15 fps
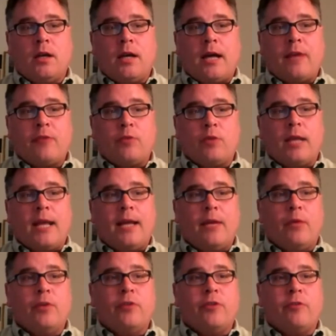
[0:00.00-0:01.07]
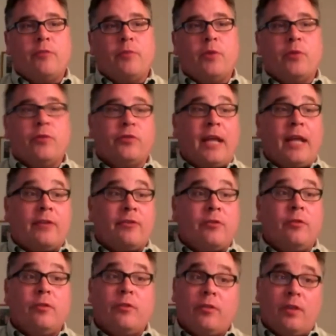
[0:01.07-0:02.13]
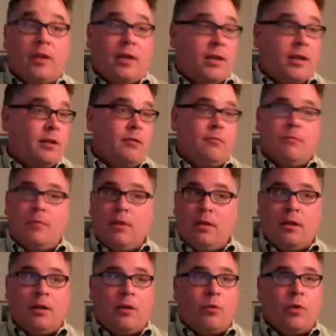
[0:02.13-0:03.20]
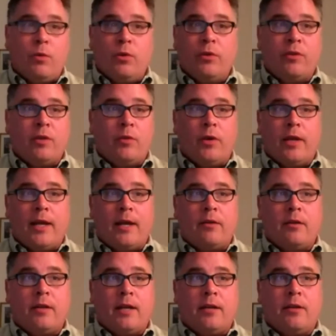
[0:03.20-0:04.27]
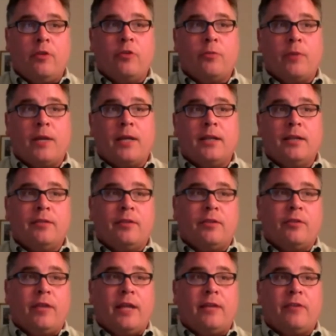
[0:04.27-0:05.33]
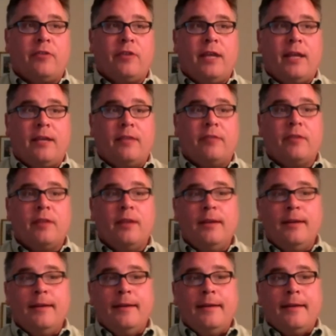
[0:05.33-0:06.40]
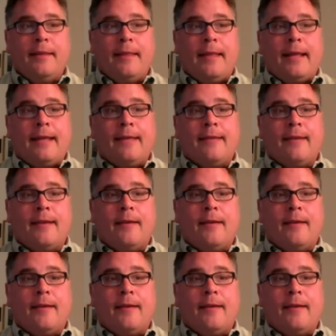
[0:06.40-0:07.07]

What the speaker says: actual language of both statutes, and we would see where that goes. But at least there's that chance that